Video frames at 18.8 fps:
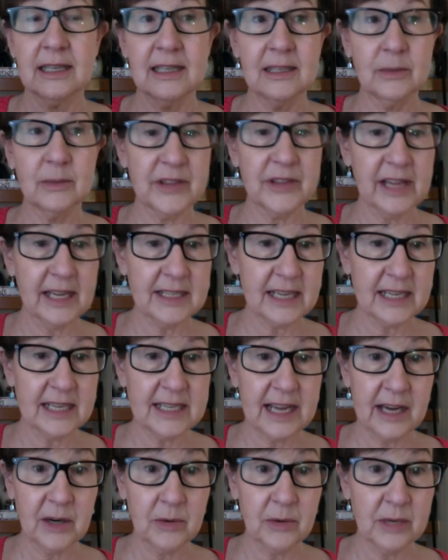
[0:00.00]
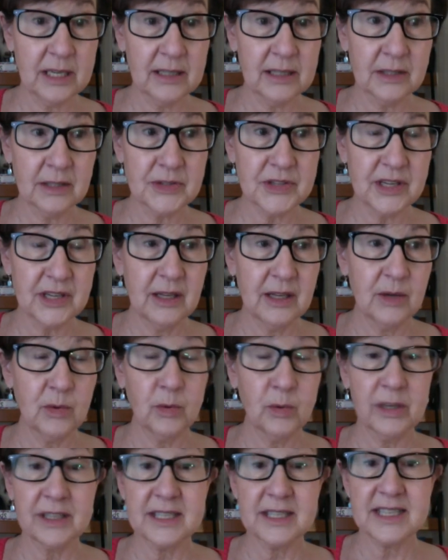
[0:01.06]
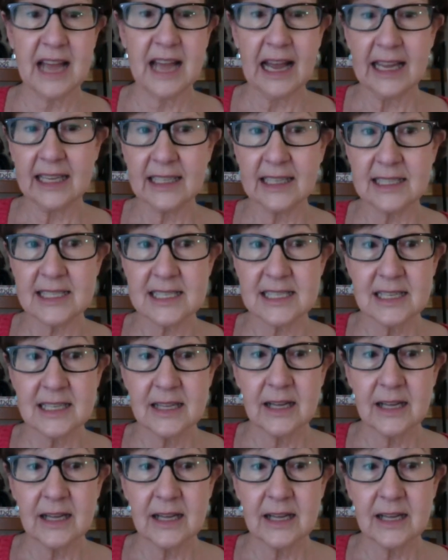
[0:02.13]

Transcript: with antidiarrheals, with diet.